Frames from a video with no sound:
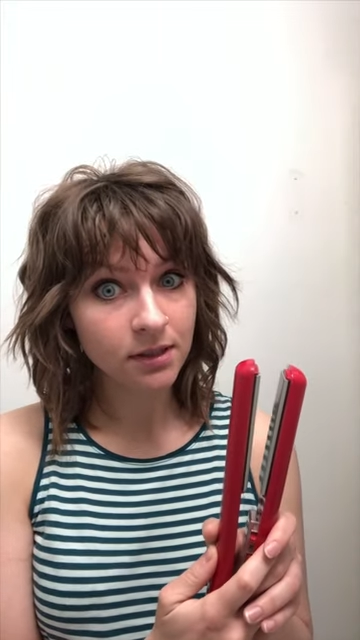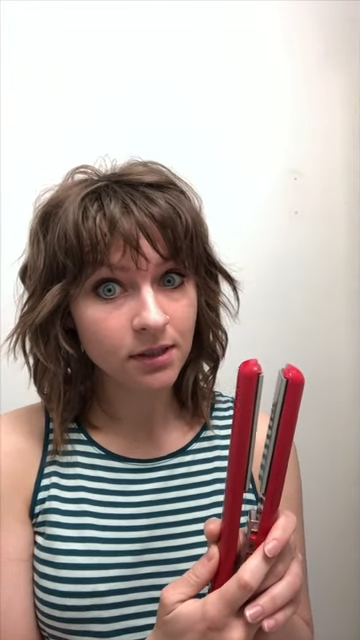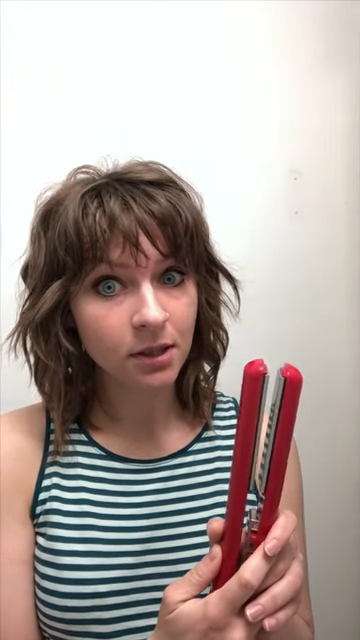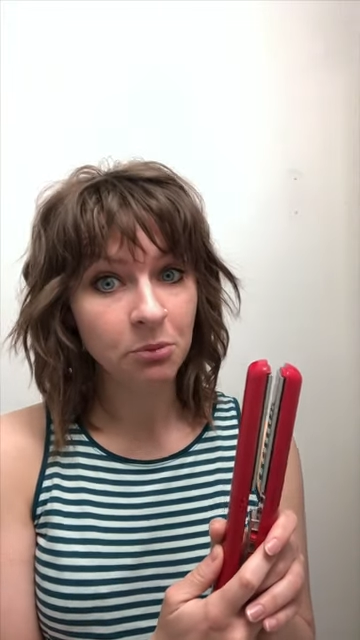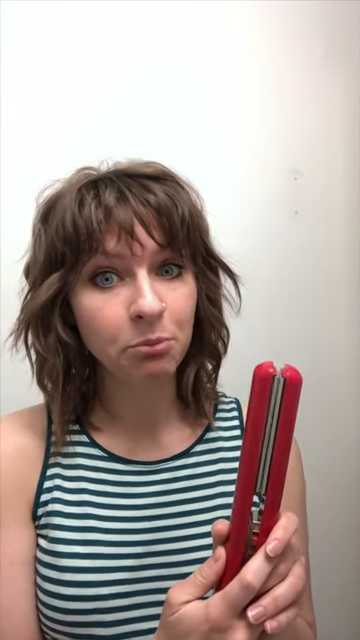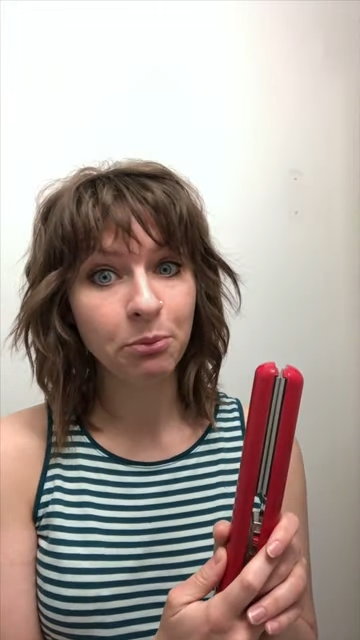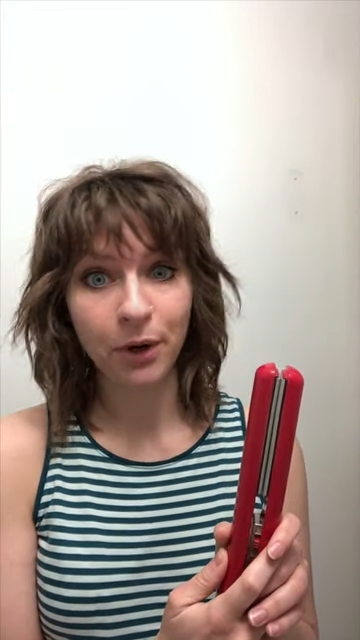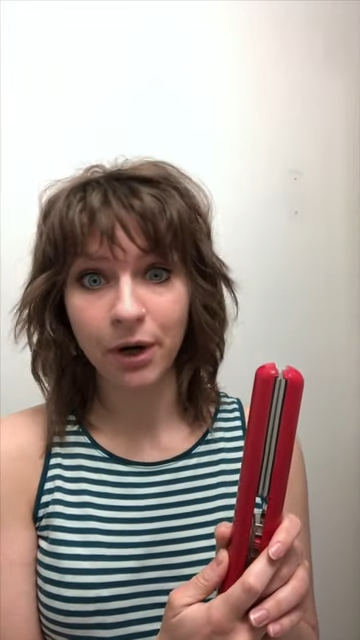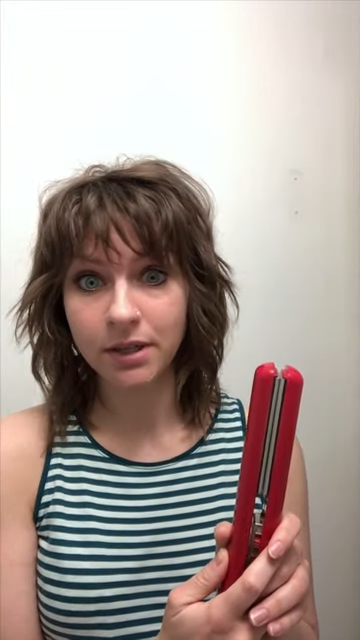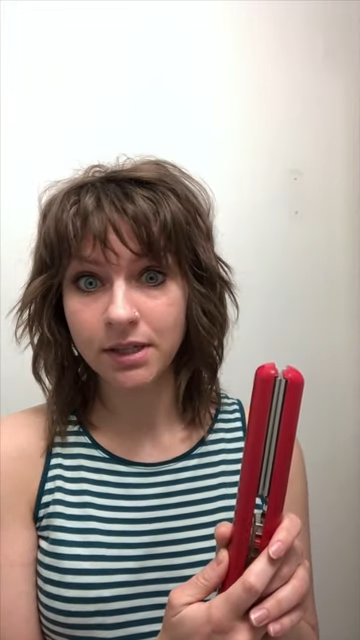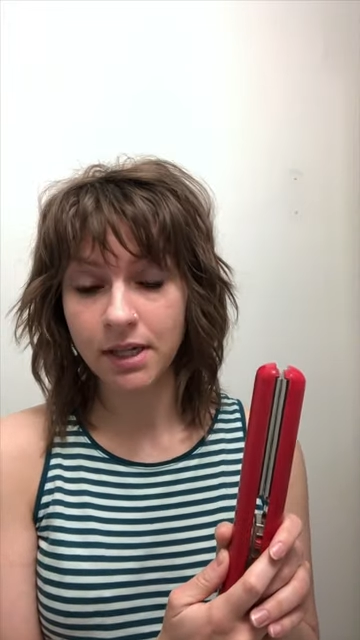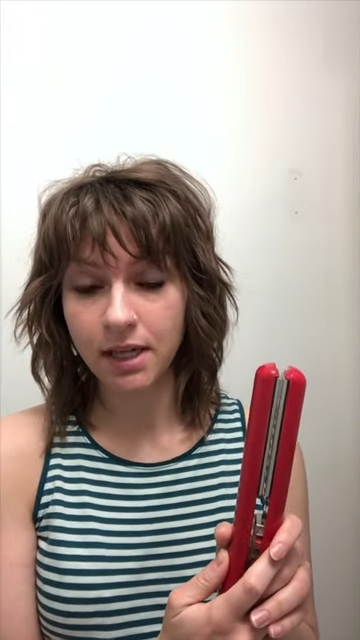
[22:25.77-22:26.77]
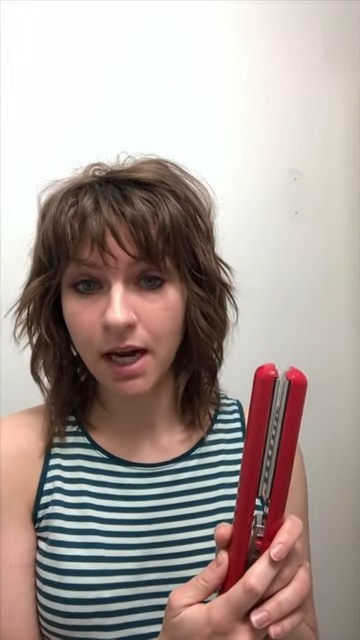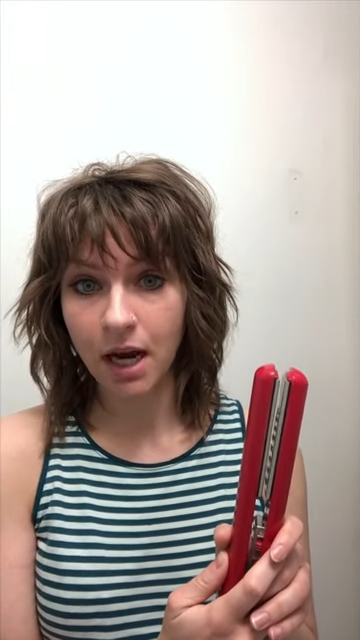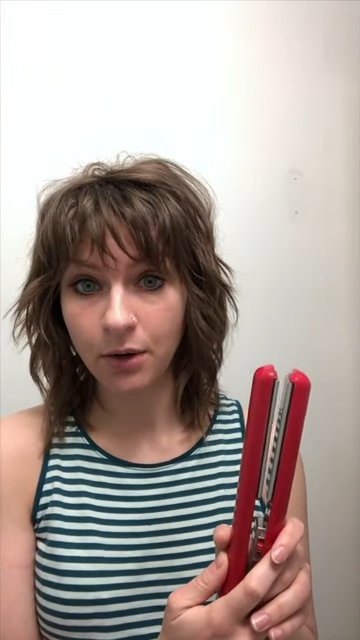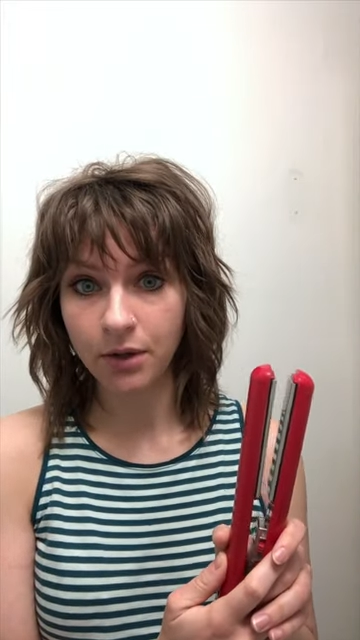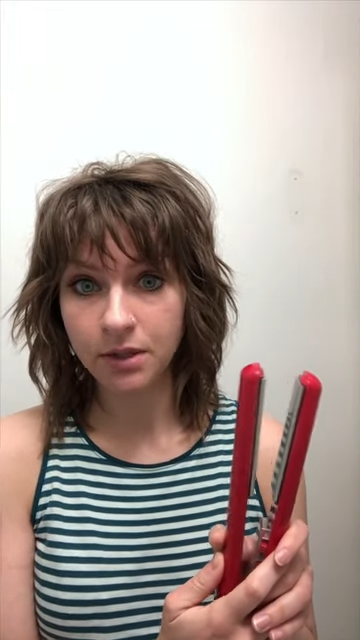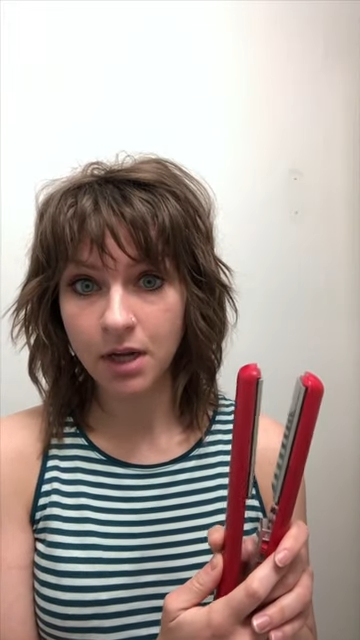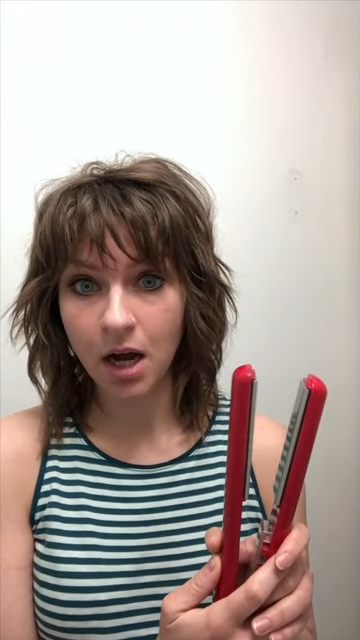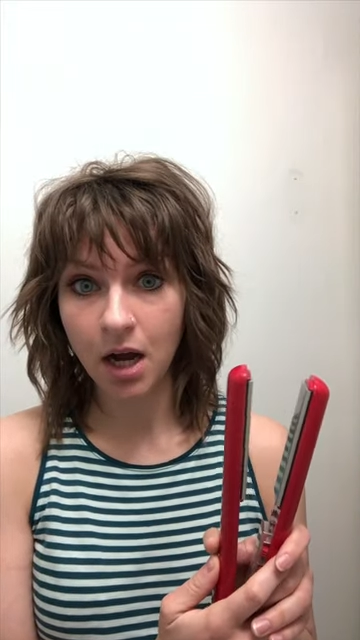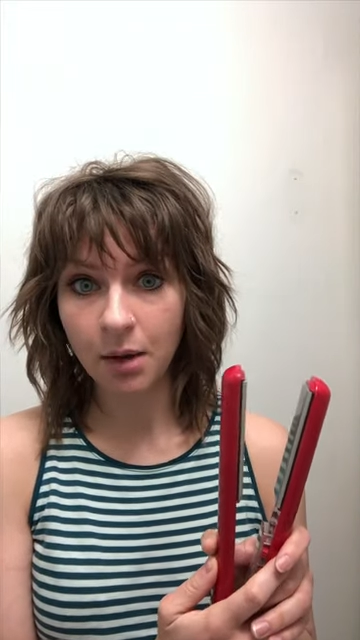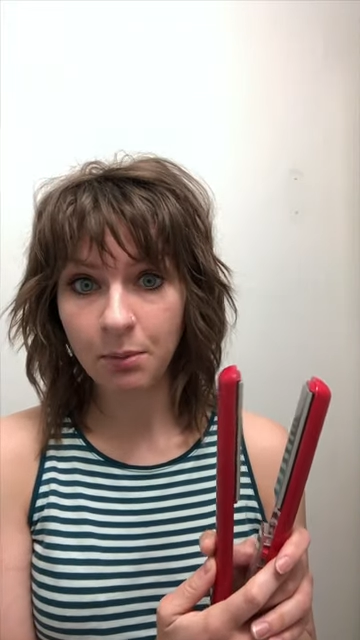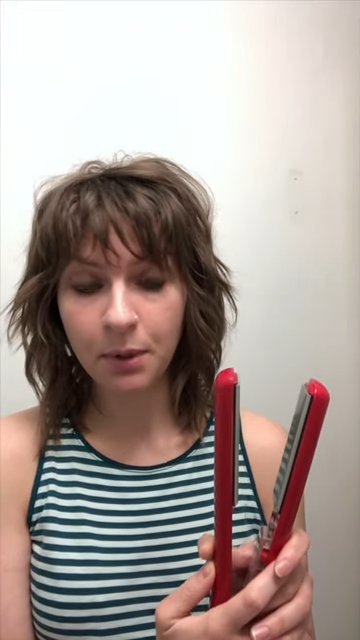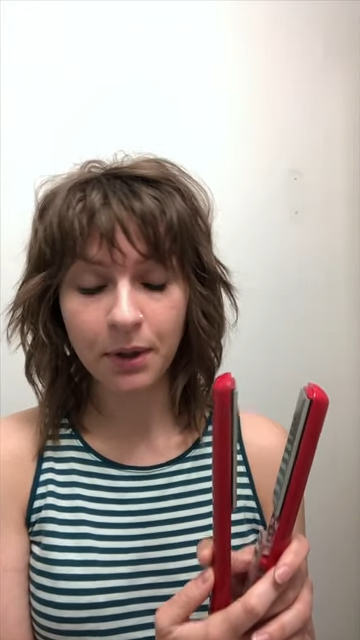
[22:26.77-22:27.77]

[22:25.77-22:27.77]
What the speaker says: It burns the countertop